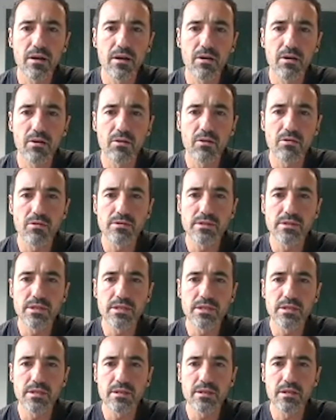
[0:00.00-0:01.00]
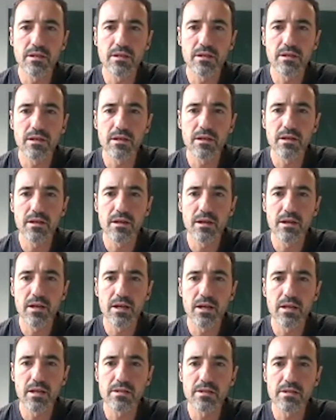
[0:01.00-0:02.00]
rotated
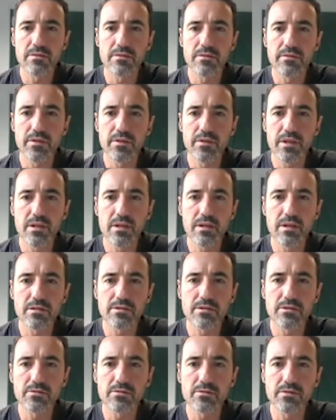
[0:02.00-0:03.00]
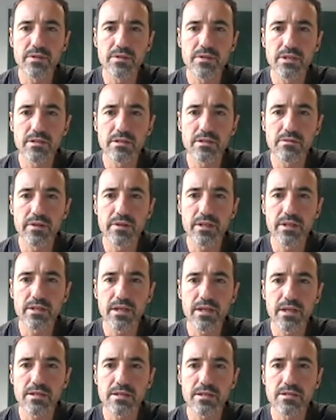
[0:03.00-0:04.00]
at V, so V is a
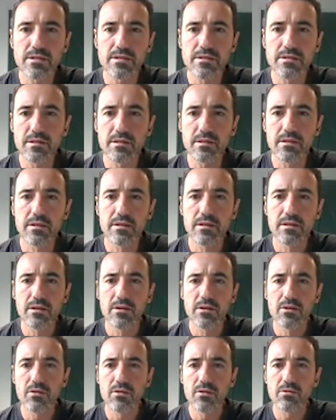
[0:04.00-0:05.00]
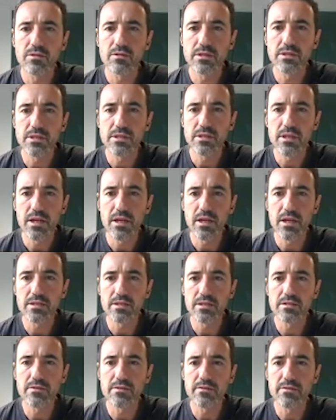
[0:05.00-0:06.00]
vertex, rotated
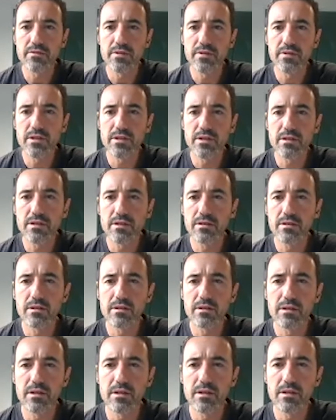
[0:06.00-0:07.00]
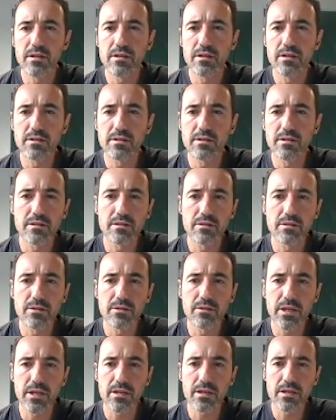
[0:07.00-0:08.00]
at V,
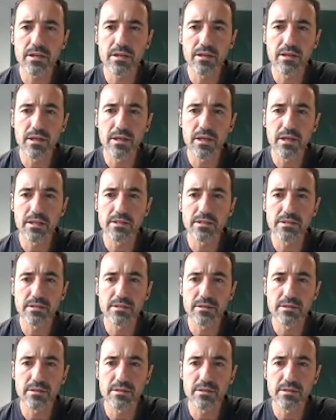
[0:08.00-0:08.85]
okay, and